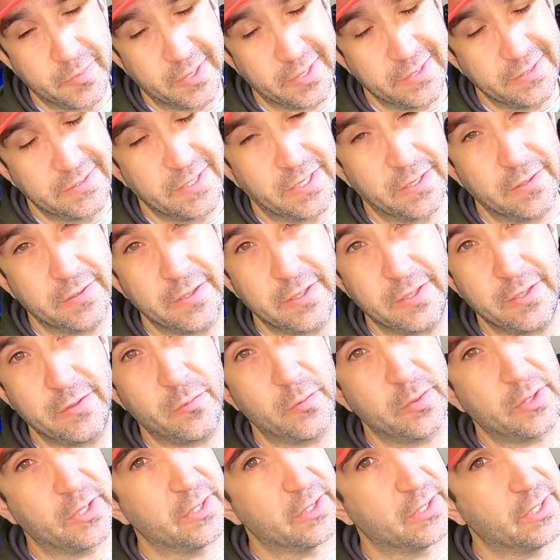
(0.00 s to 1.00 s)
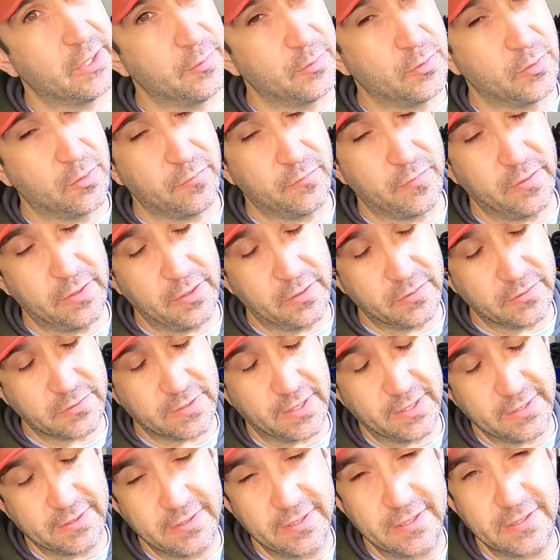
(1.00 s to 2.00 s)
Until then, we can keep doing videos
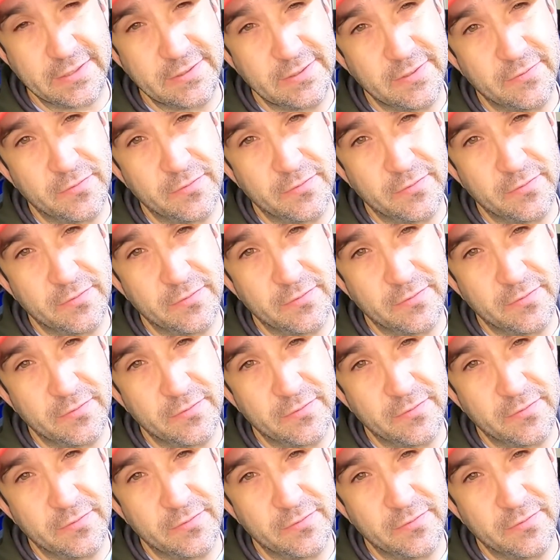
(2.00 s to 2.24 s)
like this